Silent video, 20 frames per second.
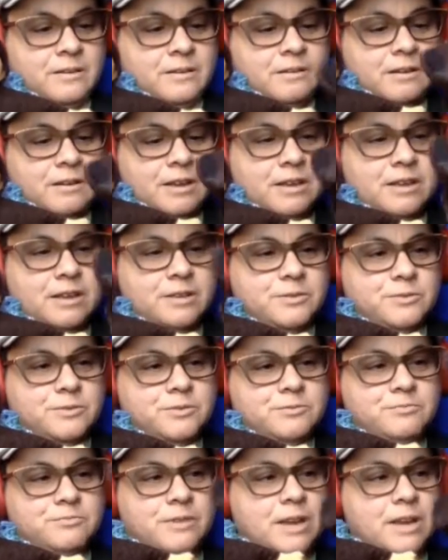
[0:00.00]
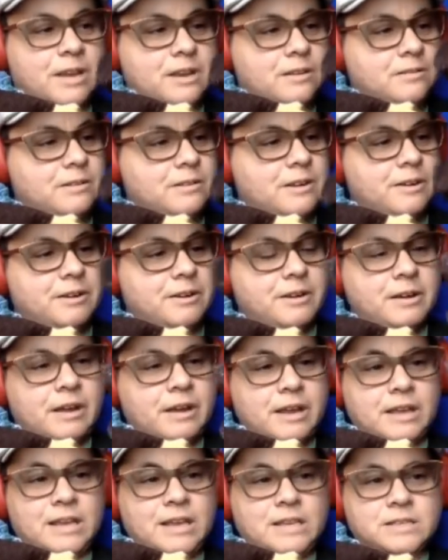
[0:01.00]
I guess you're right, Ilara.
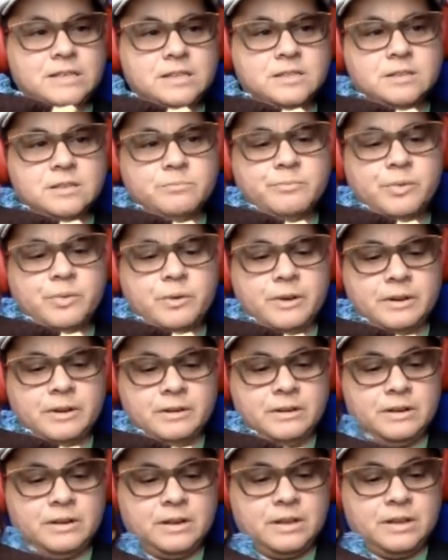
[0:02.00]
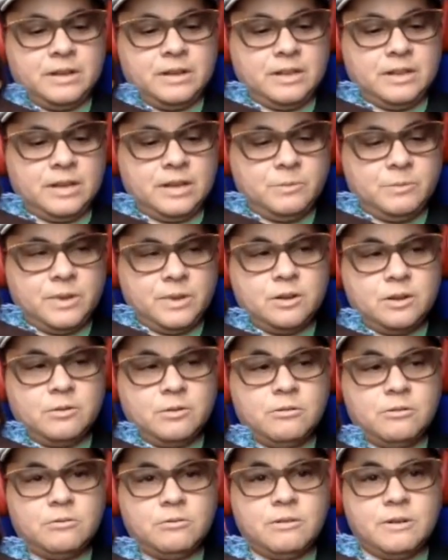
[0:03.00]
I guess it's important that we
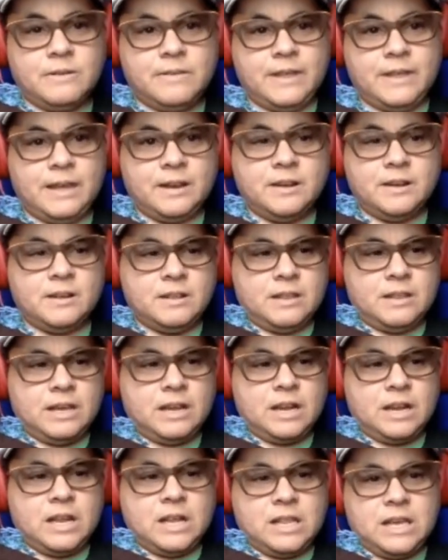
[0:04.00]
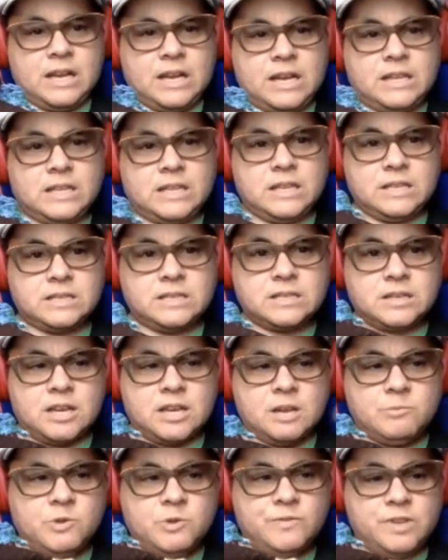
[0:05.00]
know that at this time
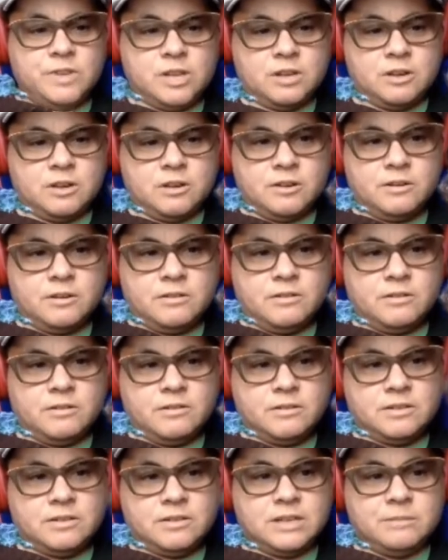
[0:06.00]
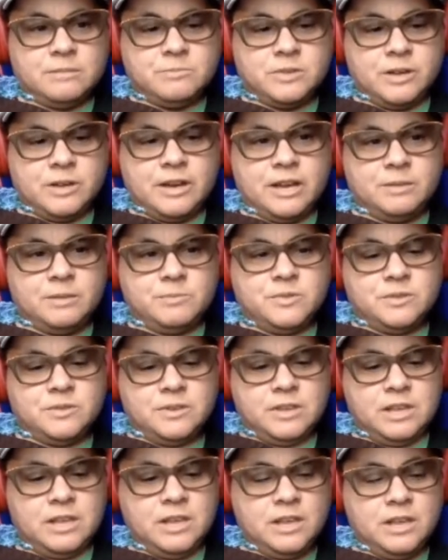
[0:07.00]
of year, sometimes,
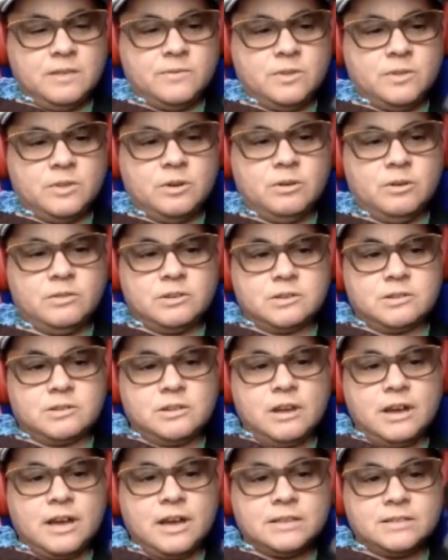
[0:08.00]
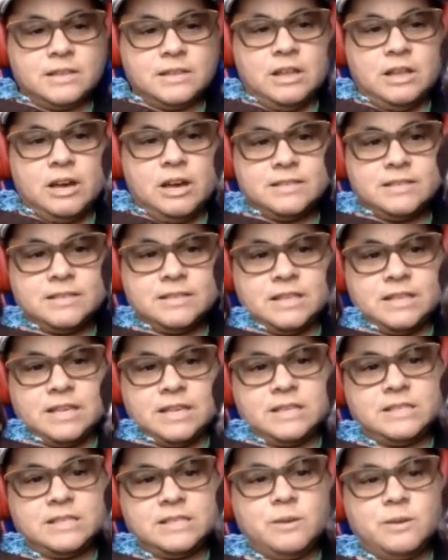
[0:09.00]
even though there's lots and lots of
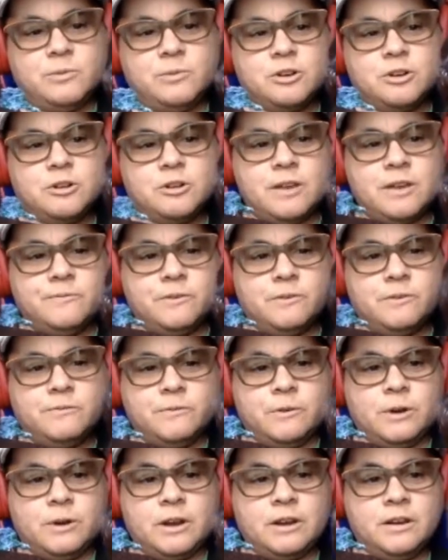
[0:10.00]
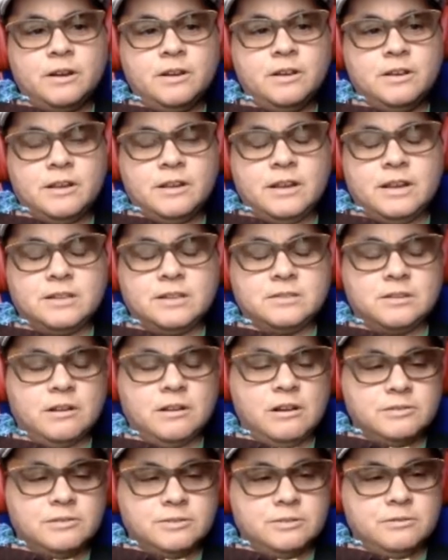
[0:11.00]
things that we're grateful for, it's
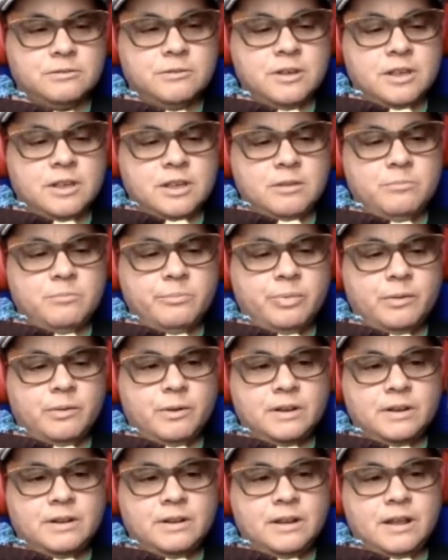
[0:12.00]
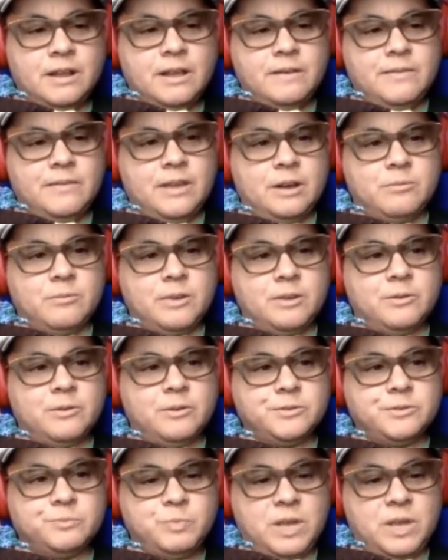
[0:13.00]
also important that we
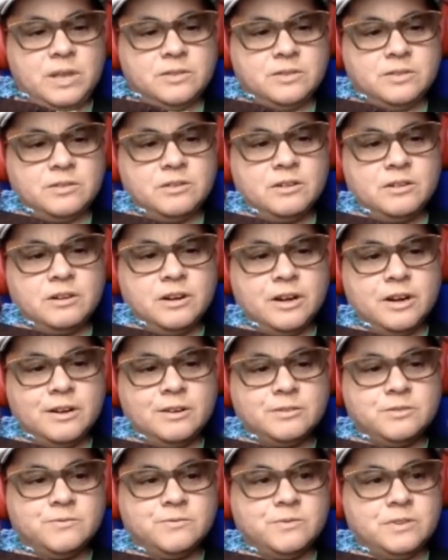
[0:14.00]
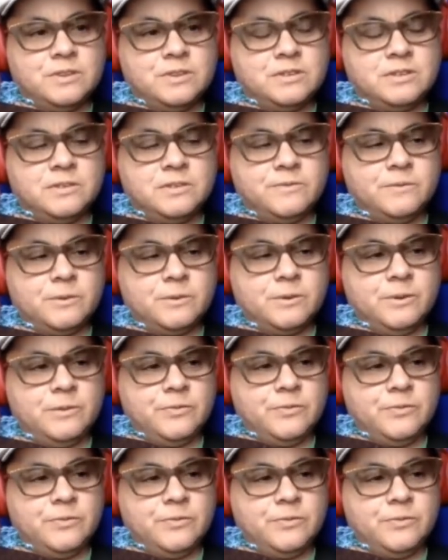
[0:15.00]
hold space in our hearts for the difficult